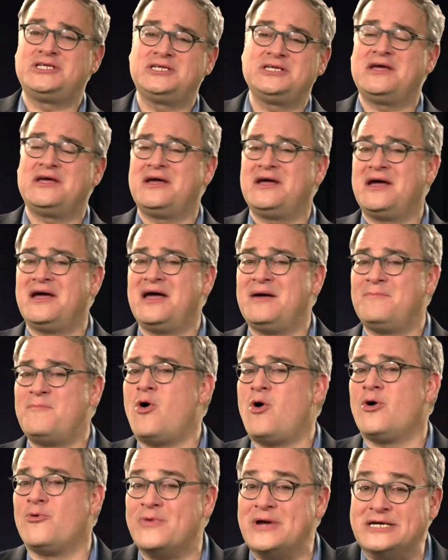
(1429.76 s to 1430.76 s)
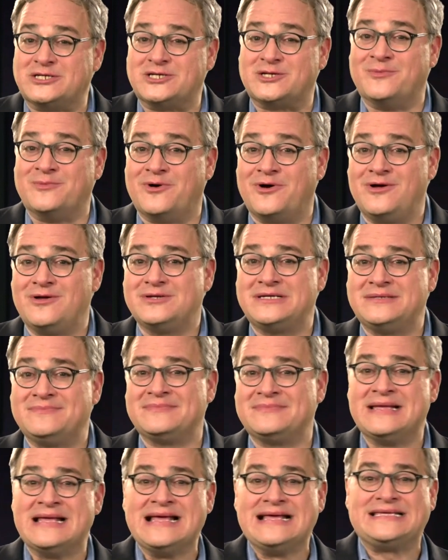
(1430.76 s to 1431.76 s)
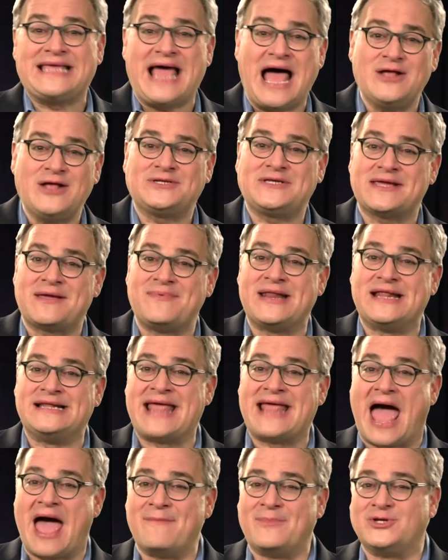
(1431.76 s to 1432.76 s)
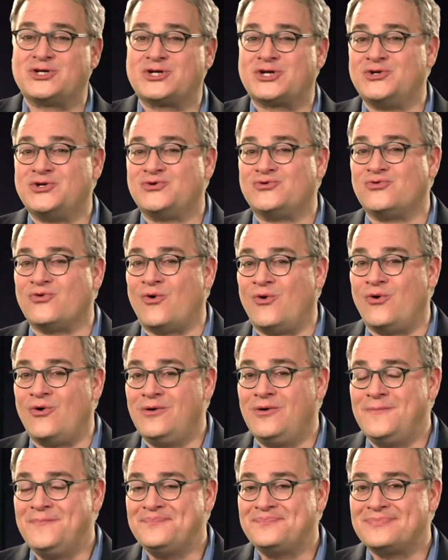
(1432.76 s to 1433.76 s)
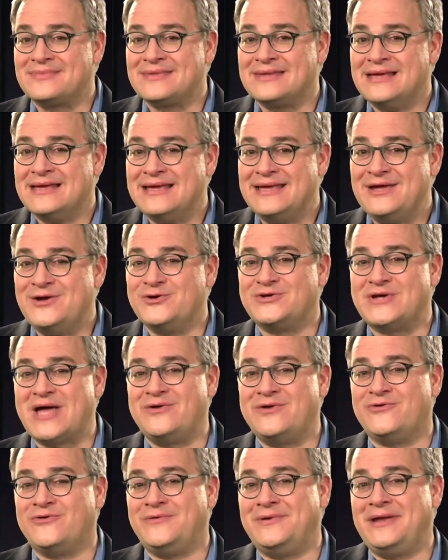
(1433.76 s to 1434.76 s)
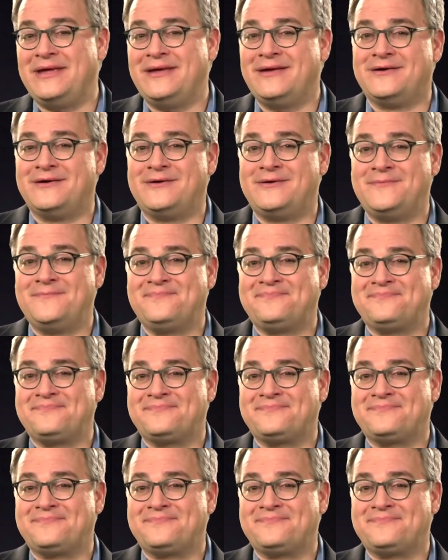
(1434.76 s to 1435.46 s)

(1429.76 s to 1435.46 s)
more reasonable. Sounds like a bit of damage control. Here's Andrew Neil.